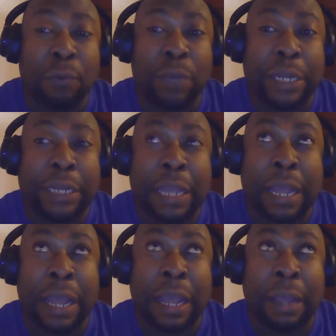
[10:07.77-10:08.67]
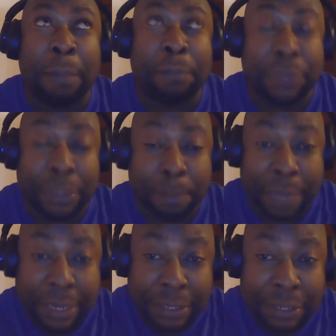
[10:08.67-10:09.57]
with the
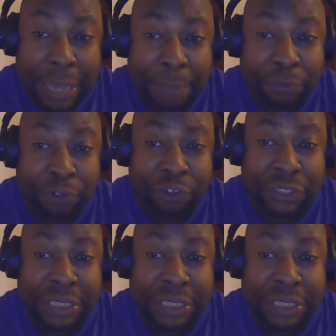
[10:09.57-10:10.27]
Medical Laboratory